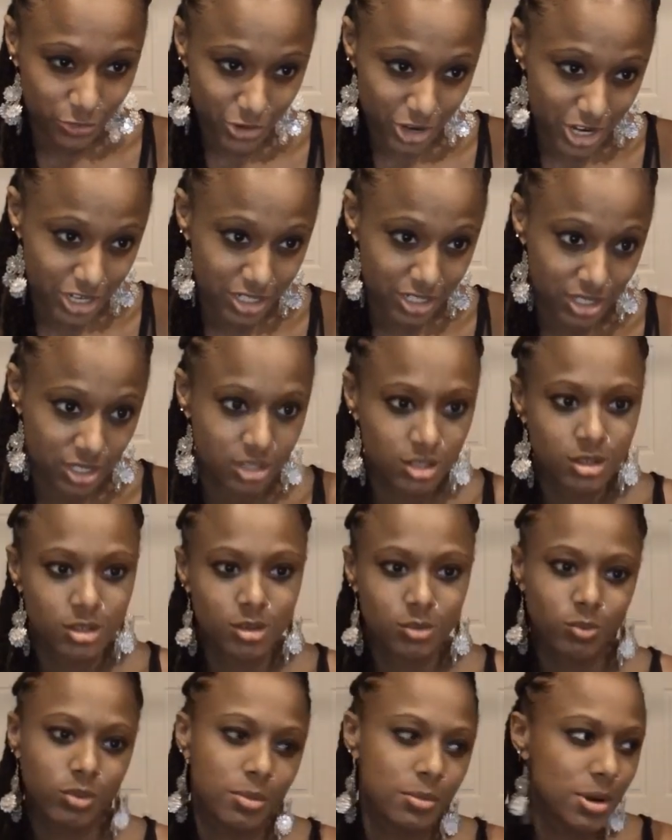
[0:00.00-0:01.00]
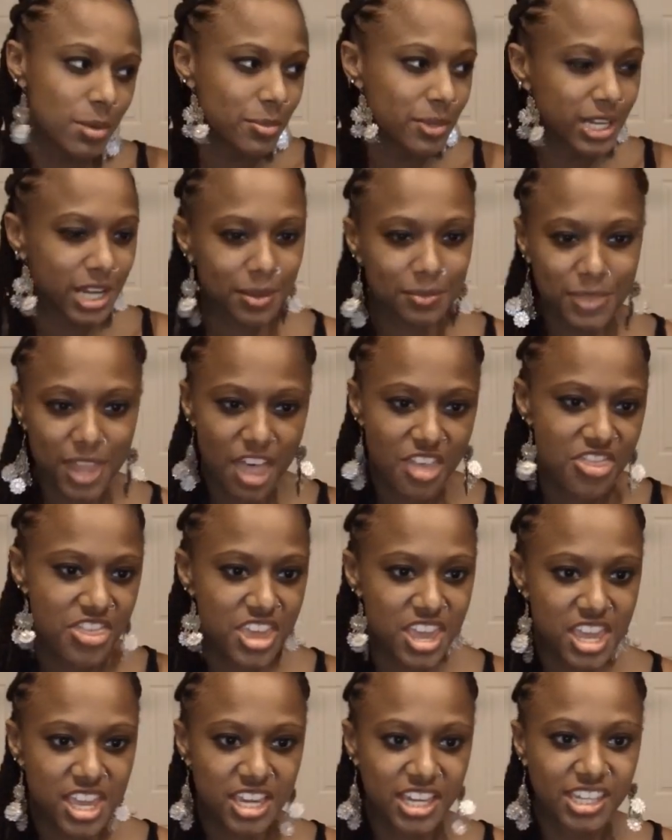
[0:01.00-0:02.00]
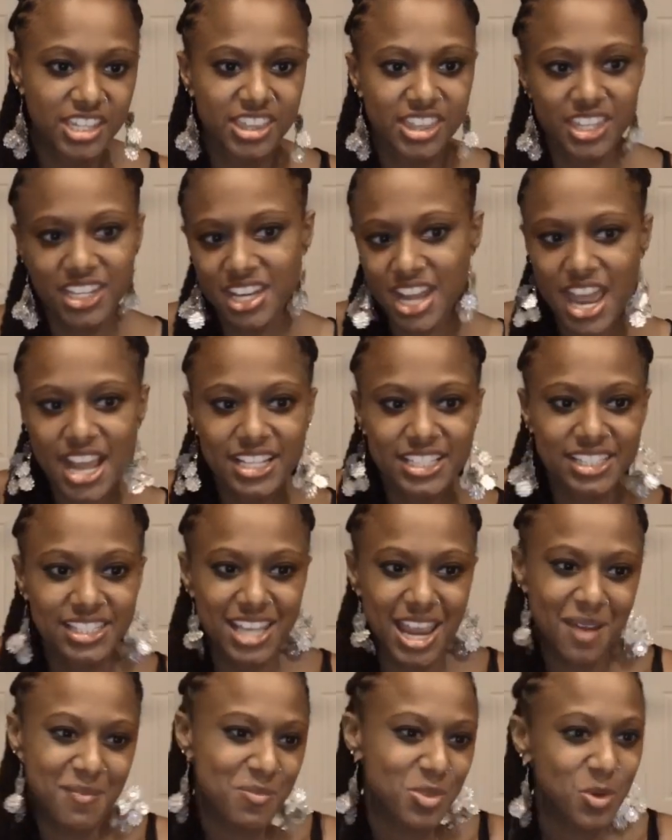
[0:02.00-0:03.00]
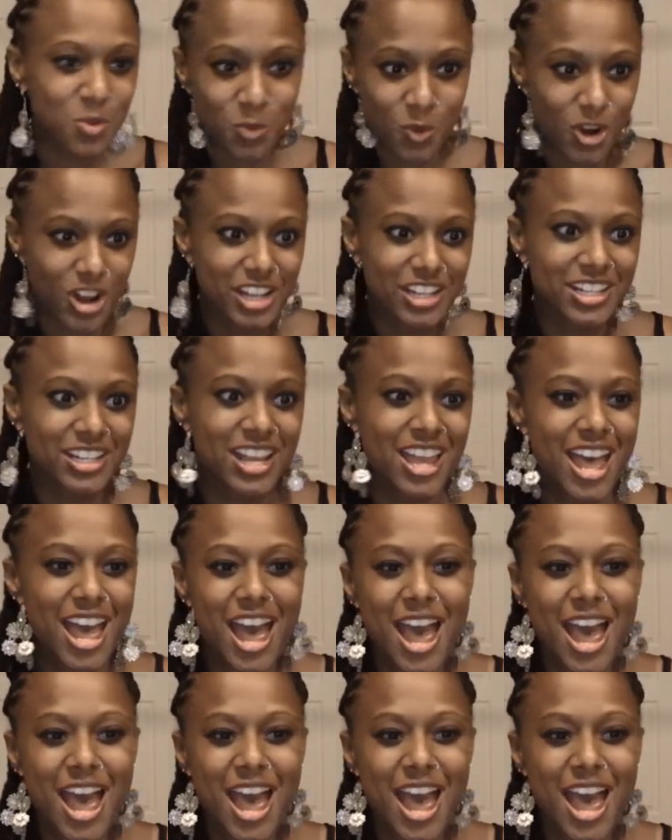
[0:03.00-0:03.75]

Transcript: to run? One moment I'm nothing, and the next I'm the one.